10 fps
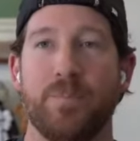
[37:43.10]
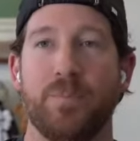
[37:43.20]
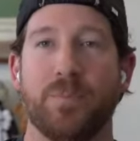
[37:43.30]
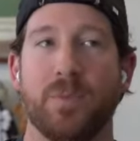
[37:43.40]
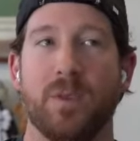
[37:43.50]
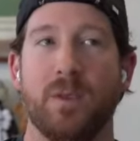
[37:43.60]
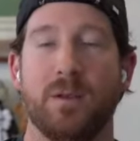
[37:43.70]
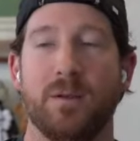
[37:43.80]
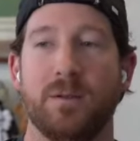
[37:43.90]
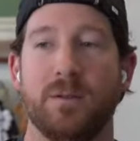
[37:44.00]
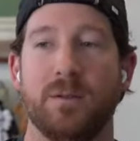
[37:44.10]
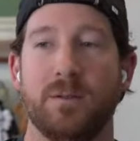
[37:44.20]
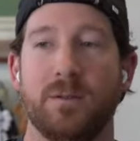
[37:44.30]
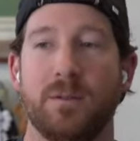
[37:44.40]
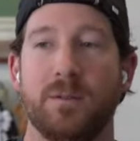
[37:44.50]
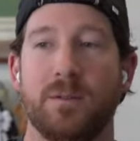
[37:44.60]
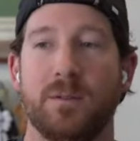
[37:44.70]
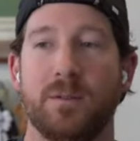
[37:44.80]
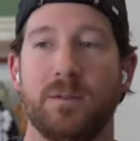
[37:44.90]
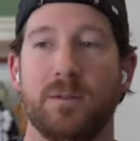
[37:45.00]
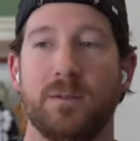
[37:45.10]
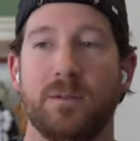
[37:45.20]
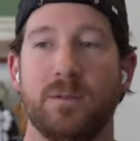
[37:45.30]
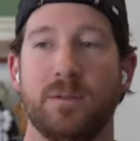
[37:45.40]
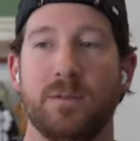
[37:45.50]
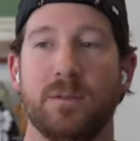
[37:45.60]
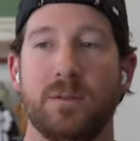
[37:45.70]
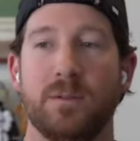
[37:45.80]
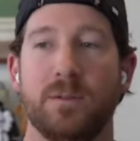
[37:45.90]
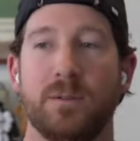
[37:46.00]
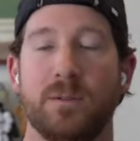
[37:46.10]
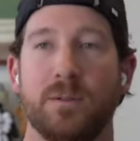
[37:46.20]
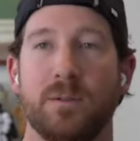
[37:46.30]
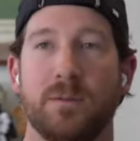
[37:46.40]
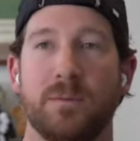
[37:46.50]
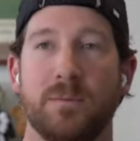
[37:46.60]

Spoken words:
This person isn't speaking.